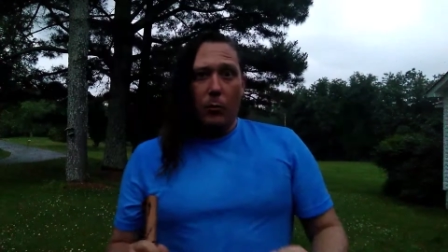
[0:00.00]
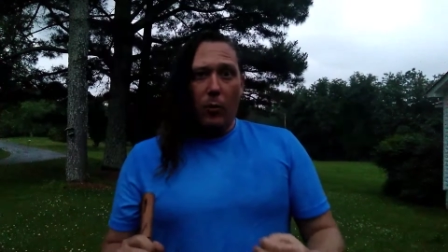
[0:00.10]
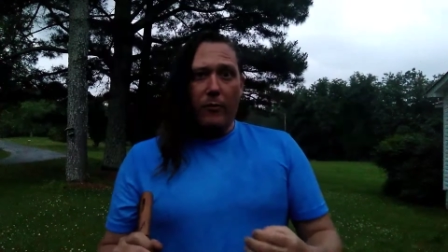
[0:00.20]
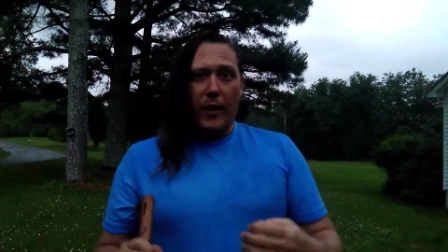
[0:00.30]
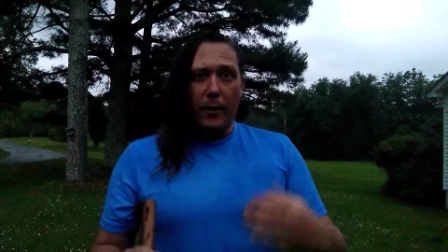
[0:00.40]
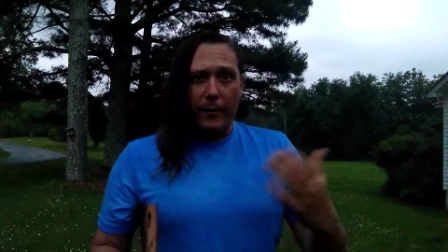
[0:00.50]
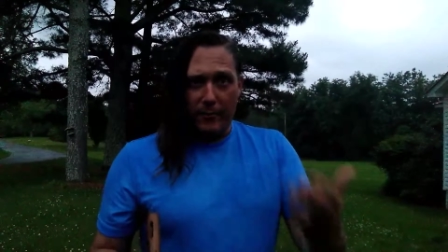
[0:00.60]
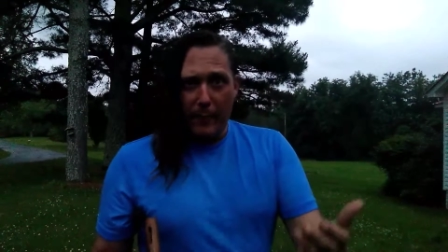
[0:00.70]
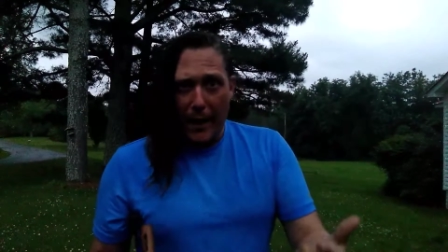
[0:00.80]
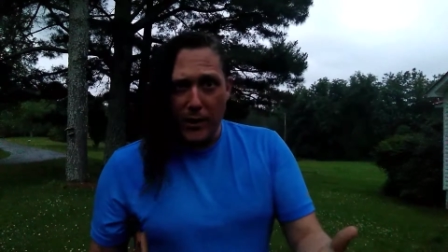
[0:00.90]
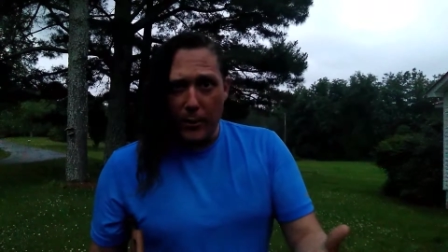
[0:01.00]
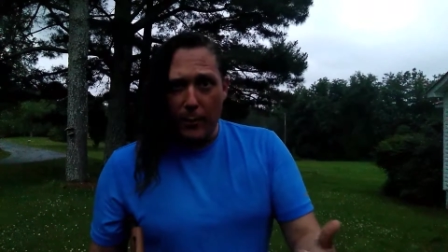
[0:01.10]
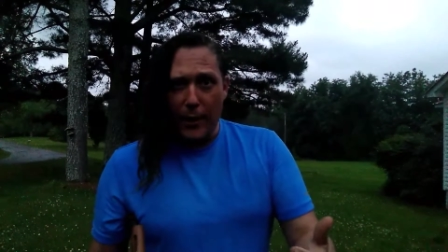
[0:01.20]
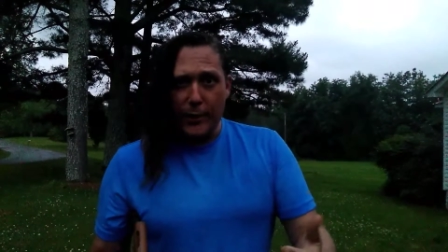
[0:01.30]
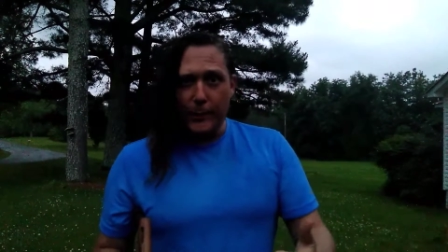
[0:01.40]
war veteran of my
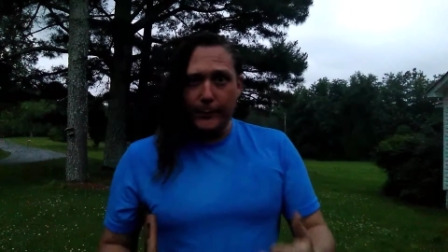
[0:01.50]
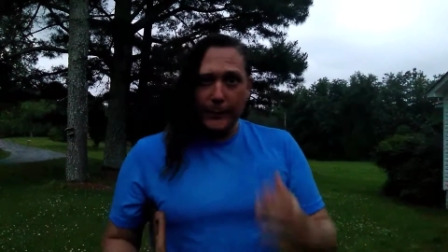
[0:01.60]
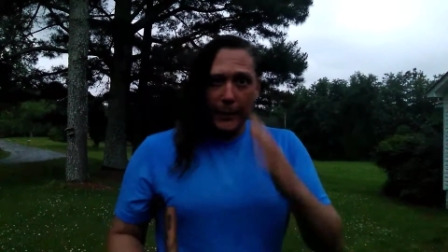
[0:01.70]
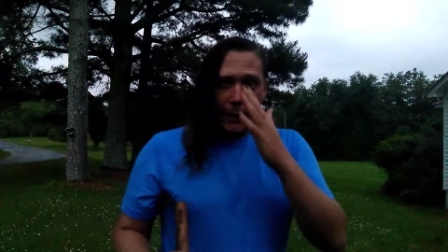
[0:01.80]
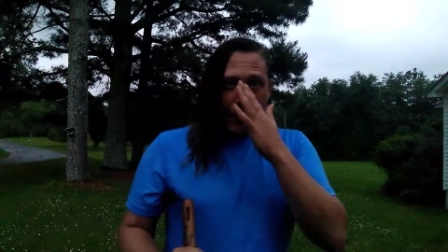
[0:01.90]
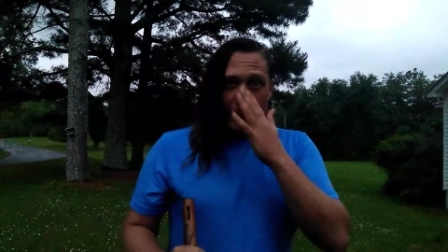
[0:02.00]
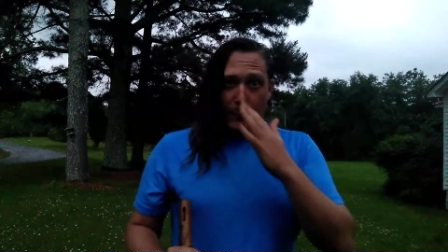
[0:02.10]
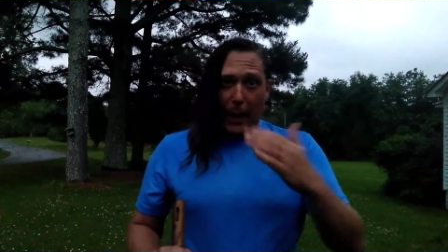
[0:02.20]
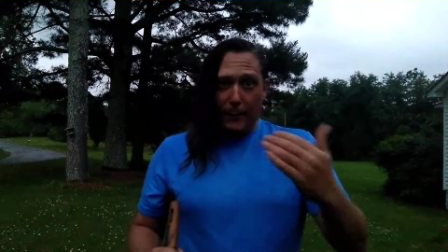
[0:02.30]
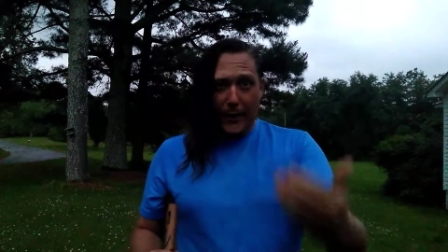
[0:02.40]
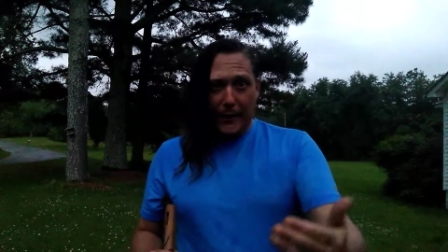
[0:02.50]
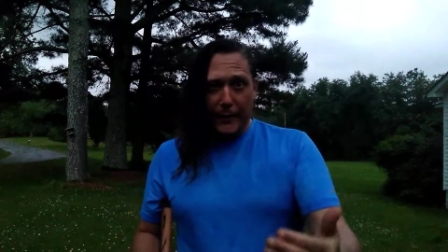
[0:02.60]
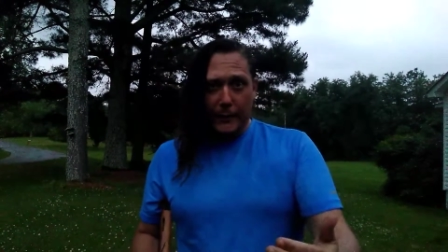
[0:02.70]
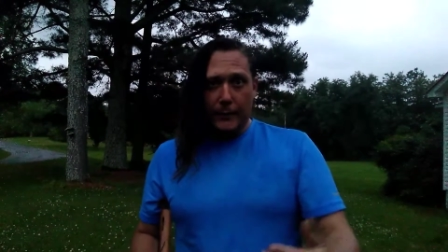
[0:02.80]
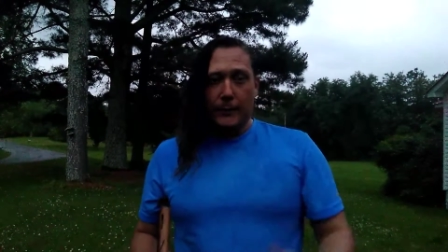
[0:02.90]
generation. That's my opinion.